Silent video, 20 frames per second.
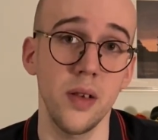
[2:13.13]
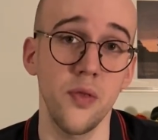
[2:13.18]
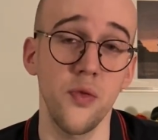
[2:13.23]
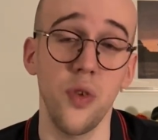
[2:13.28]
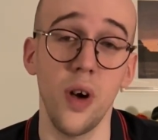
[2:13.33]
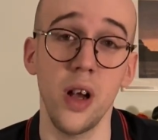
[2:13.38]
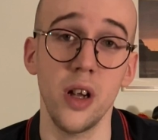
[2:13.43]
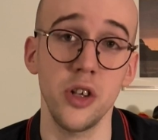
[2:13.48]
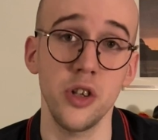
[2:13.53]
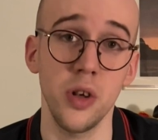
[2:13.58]

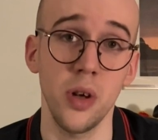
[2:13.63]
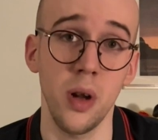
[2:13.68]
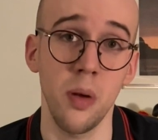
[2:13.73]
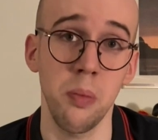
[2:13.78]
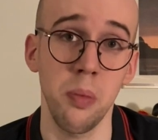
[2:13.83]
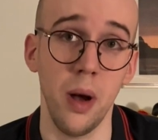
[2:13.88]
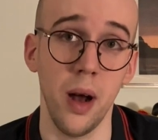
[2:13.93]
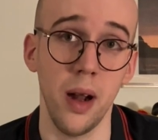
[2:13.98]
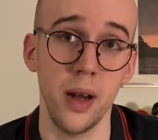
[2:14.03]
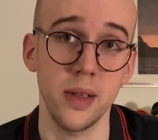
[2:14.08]
functional
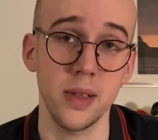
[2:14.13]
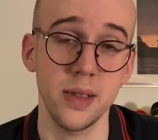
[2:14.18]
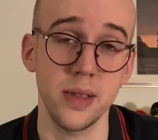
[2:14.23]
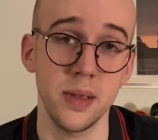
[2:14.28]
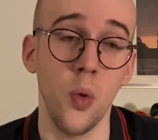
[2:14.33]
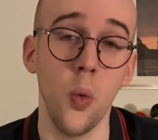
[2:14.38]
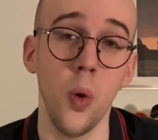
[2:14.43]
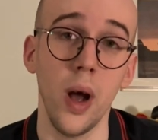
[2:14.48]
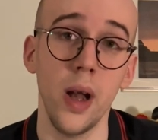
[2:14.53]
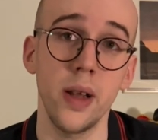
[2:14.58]
parts,
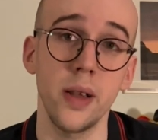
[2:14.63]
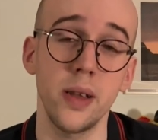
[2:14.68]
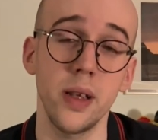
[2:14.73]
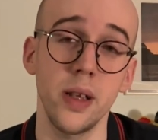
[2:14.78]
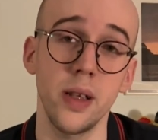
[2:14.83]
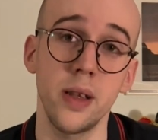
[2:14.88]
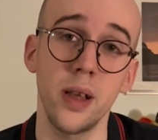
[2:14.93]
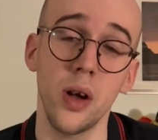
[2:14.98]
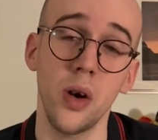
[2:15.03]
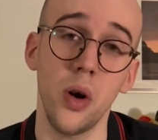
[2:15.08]
while
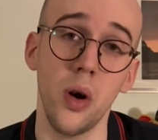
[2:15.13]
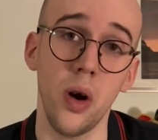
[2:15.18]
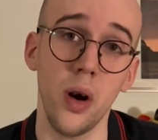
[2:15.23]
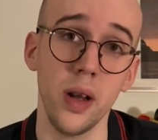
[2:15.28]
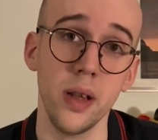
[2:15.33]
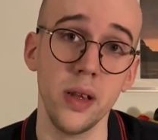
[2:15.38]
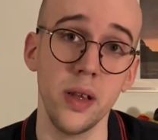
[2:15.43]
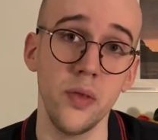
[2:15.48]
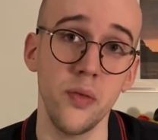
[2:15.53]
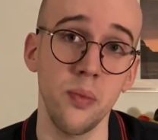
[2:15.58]
the
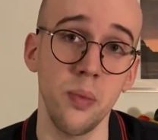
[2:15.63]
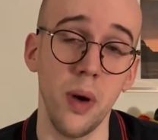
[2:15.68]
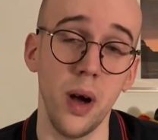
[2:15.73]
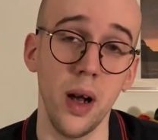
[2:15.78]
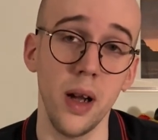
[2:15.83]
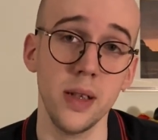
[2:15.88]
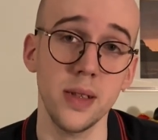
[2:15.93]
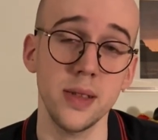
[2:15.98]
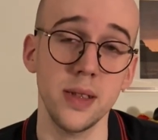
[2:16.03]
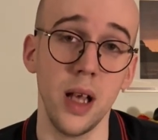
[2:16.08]
decorative
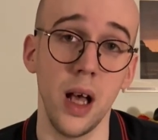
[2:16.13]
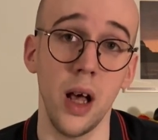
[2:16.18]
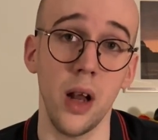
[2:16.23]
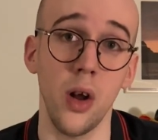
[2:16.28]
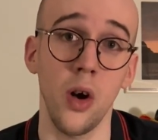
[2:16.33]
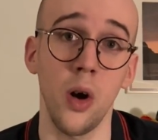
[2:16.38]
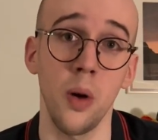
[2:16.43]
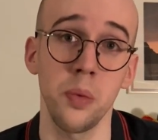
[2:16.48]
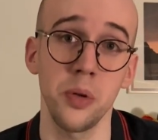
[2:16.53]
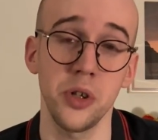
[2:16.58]
parts are
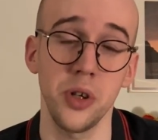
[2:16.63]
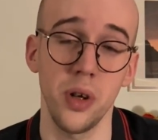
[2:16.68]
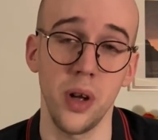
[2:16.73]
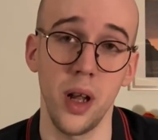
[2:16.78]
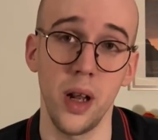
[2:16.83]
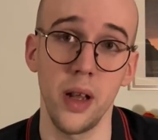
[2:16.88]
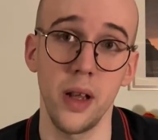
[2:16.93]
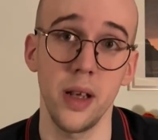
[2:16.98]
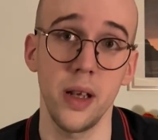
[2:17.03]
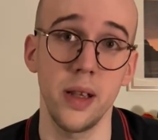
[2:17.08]

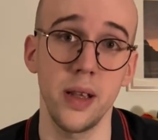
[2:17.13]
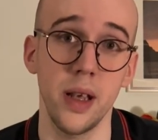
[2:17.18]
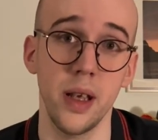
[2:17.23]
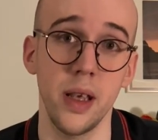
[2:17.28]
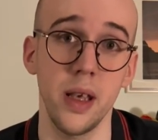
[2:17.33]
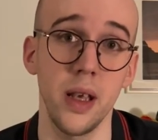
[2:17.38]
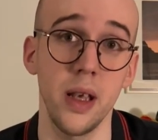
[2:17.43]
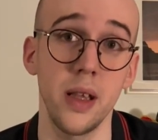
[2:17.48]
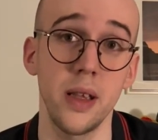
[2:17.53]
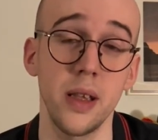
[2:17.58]
optional in the
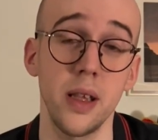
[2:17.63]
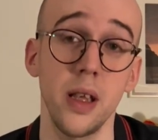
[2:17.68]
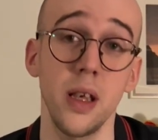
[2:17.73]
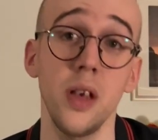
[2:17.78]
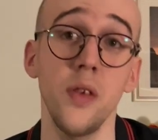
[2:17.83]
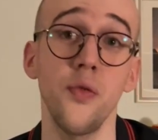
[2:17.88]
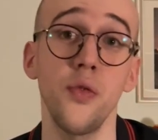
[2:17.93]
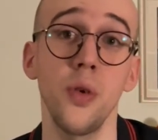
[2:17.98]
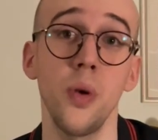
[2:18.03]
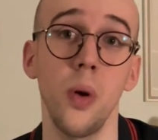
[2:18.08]
kit.
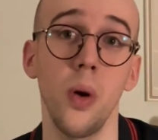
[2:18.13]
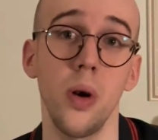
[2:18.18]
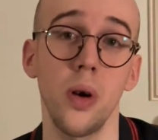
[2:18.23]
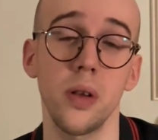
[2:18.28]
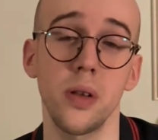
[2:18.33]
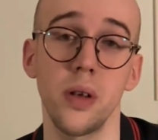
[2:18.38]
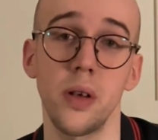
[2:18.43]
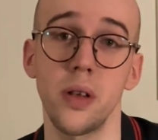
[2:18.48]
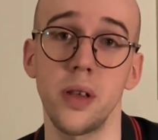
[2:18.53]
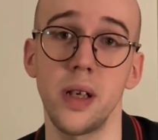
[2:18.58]
If you
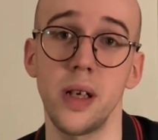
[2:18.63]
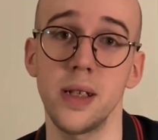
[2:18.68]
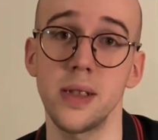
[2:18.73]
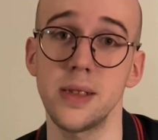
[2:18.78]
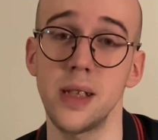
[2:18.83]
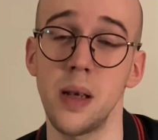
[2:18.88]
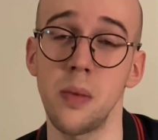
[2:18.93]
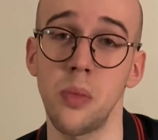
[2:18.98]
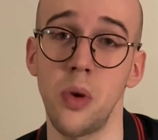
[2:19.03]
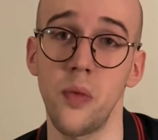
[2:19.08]
order the
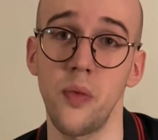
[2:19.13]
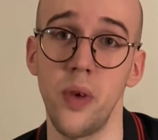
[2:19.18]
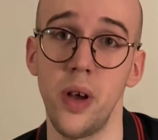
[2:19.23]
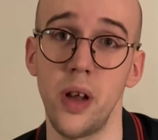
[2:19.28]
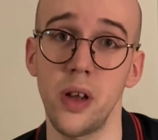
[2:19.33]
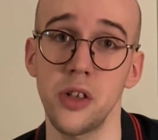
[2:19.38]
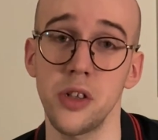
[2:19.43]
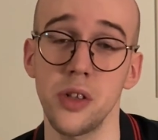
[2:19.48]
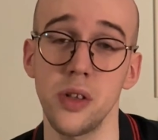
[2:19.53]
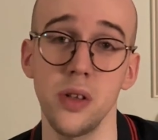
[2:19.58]
assembled
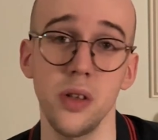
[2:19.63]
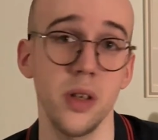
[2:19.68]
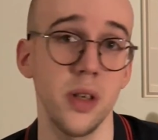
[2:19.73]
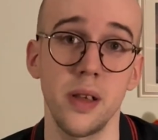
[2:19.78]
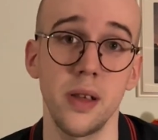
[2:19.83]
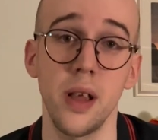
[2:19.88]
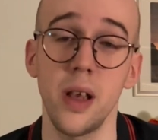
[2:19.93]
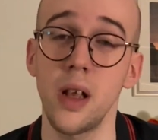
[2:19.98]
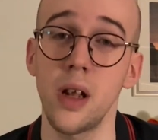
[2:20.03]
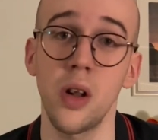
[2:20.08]
version,
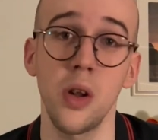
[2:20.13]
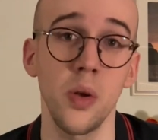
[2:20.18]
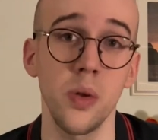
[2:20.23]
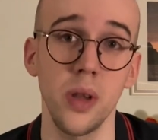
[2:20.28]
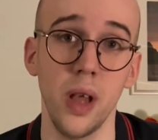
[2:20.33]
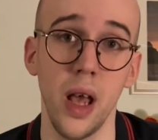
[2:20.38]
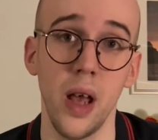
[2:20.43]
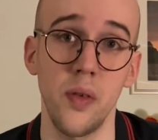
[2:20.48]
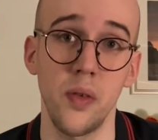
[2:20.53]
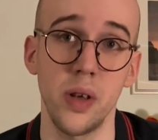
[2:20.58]
they include
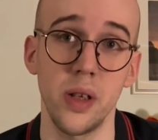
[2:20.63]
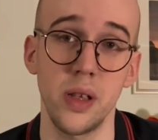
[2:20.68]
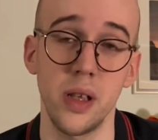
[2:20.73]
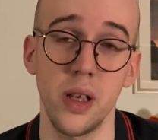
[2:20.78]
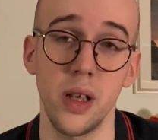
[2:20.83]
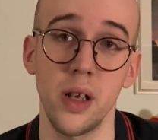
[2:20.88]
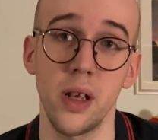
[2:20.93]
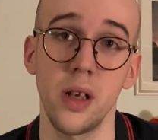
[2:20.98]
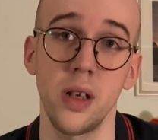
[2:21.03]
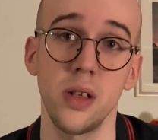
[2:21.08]

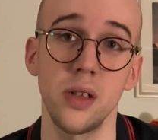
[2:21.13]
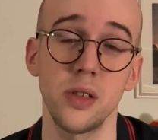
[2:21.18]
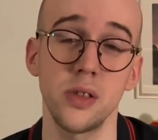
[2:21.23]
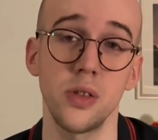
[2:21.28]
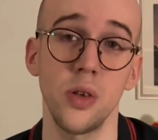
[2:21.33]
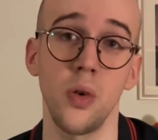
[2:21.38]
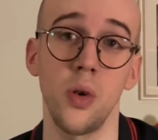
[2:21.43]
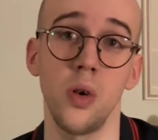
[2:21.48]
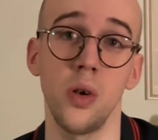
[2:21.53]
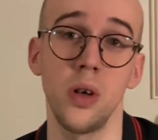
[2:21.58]
everything.
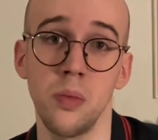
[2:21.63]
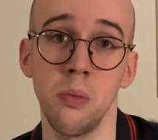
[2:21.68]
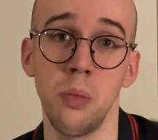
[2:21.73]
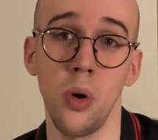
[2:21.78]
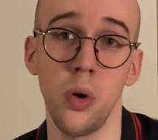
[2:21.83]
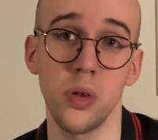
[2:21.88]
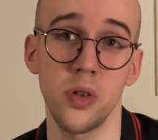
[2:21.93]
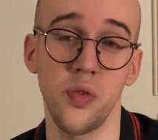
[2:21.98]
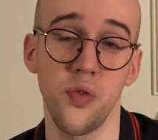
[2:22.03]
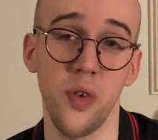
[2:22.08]
So,
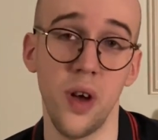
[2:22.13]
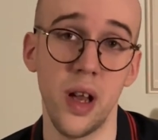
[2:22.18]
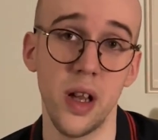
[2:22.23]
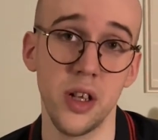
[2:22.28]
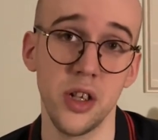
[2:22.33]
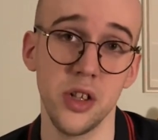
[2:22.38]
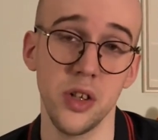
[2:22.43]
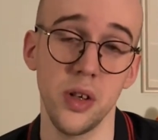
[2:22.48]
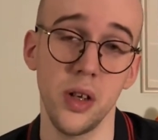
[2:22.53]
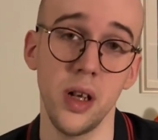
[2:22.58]
both
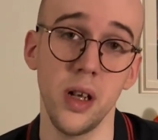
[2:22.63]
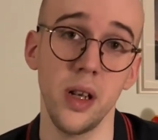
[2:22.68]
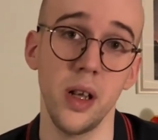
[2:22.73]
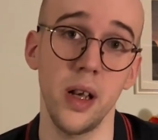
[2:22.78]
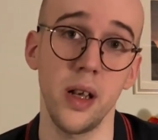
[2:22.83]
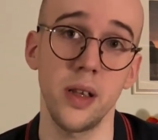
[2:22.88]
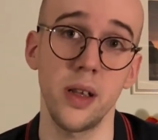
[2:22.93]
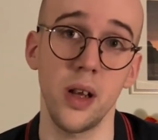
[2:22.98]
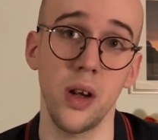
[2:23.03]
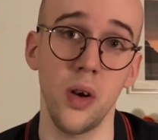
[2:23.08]
functional
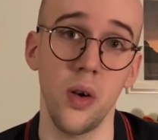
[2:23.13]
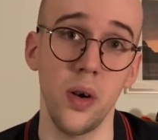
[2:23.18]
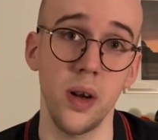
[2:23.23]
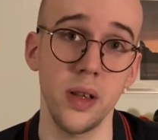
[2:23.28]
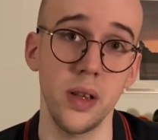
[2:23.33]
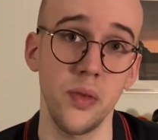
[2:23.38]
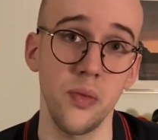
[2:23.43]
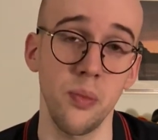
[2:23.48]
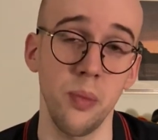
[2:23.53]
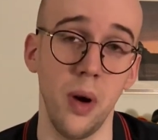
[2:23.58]
and
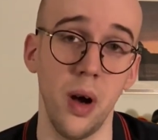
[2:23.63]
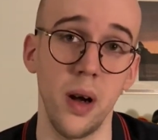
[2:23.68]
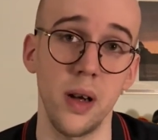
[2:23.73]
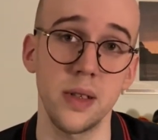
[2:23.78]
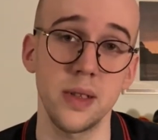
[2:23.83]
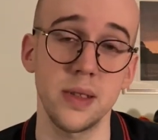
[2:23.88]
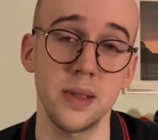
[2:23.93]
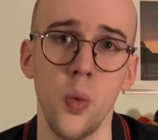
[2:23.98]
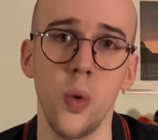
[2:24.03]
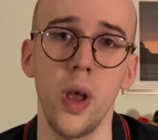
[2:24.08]
decorative
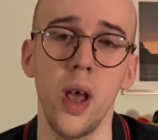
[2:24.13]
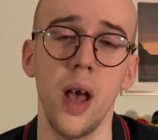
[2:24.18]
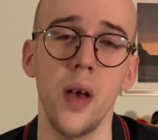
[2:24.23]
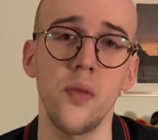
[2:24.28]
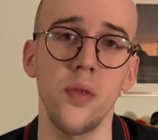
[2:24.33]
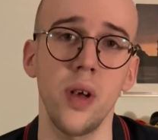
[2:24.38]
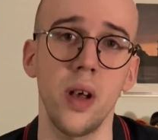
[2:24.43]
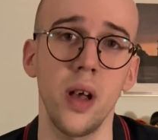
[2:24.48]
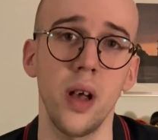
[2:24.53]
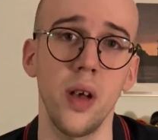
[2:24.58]
parts. We
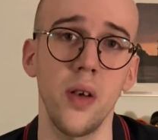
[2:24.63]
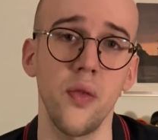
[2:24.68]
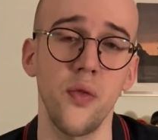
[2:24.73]
have a